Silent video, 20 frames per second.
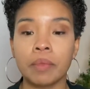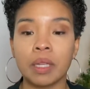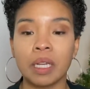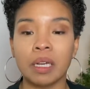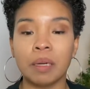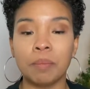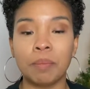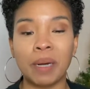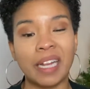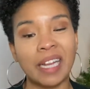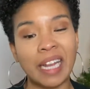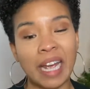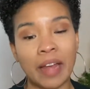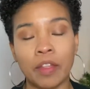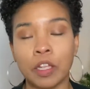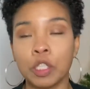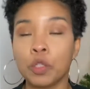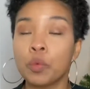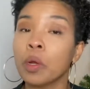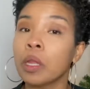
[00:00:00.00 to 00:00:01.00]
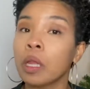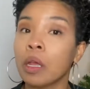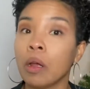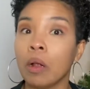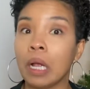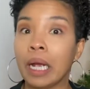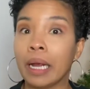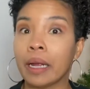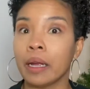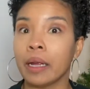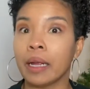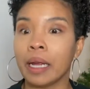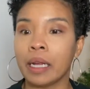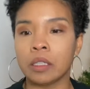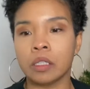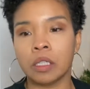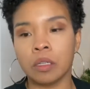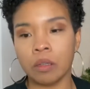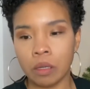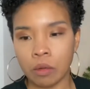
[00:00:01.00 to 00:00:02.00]
But yeah, that's really all I could get
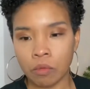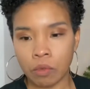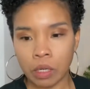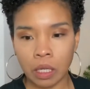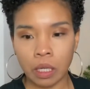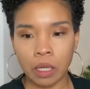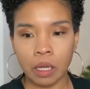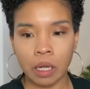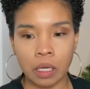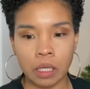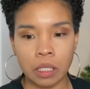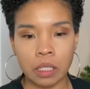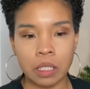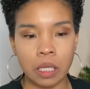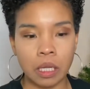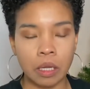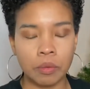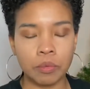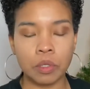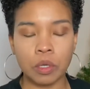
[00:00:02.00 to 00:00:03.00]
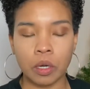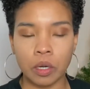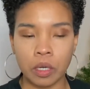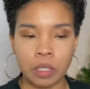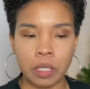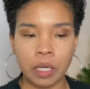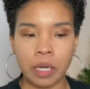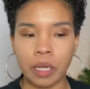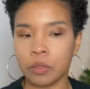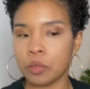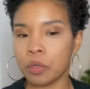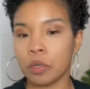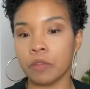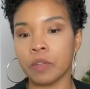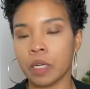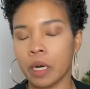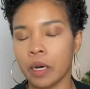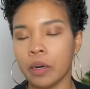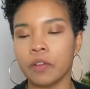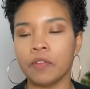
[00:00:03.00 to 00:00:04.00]
to, and really honestly, I'm starting to get sort of
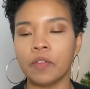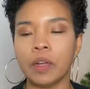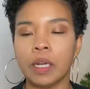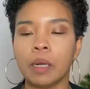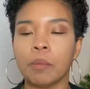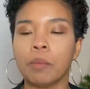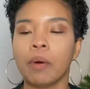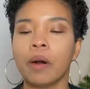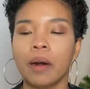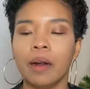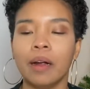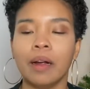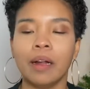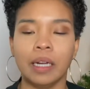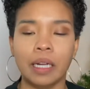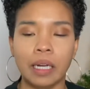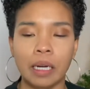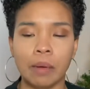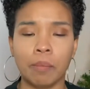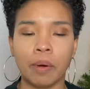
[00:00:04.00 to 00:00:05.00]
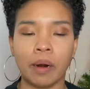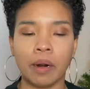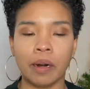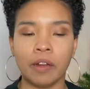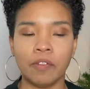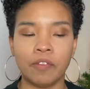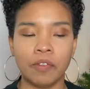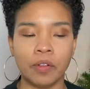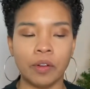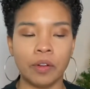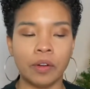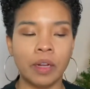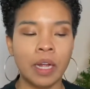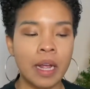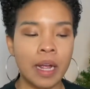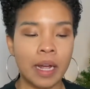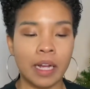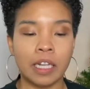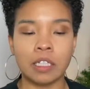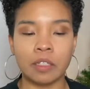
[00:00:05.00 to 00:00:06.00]
tired of eating party food,
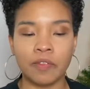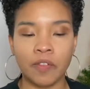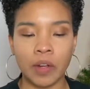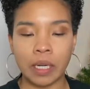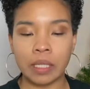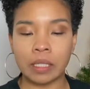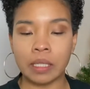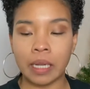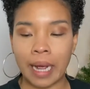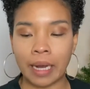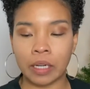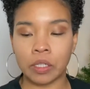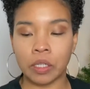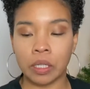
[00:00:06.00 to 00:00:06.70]
as fun as it actually